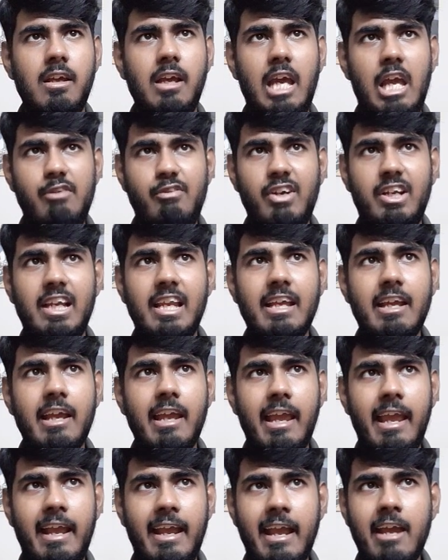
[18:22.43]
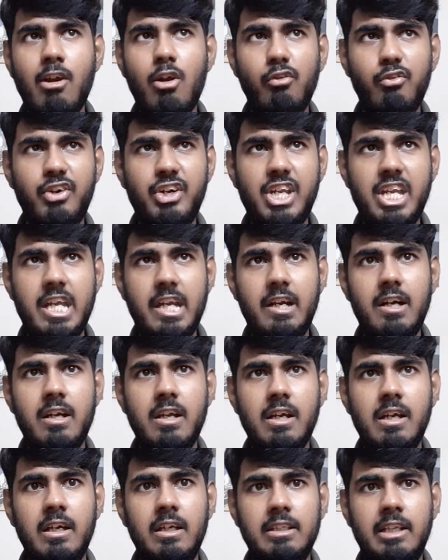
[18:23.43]
If I click again over here,
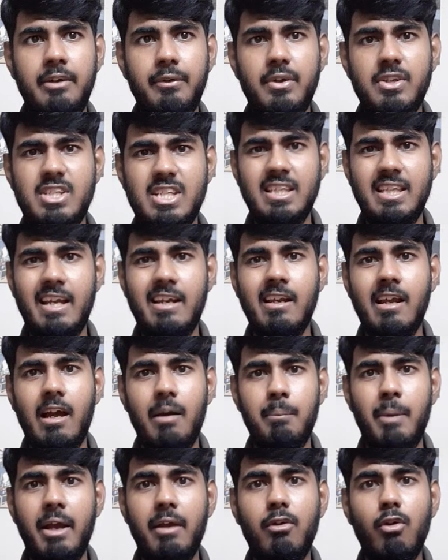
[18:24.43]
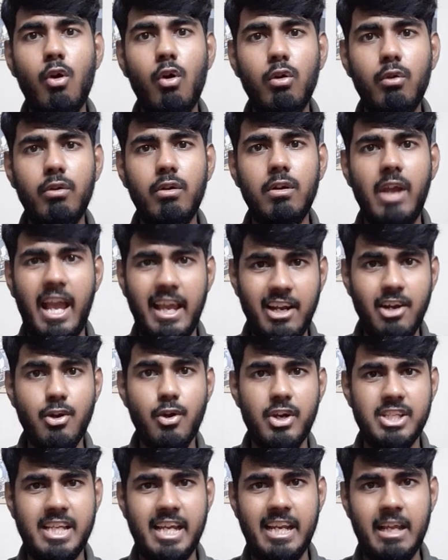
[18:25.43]
then you can that my code editor
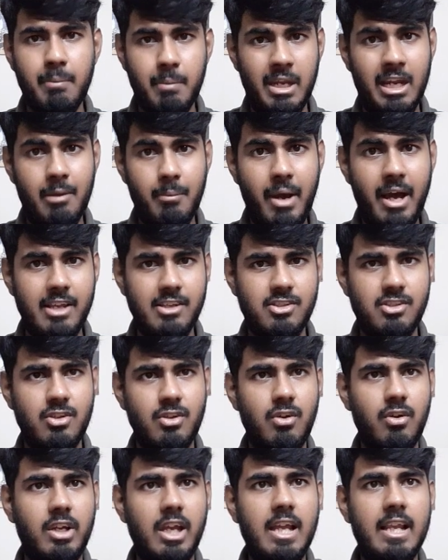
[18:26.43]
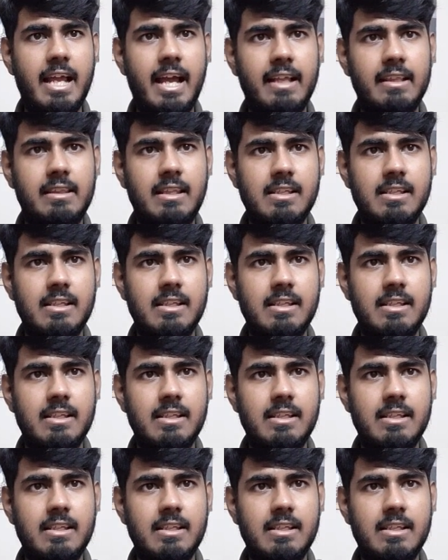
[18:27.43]
is getting minimized. Okay, like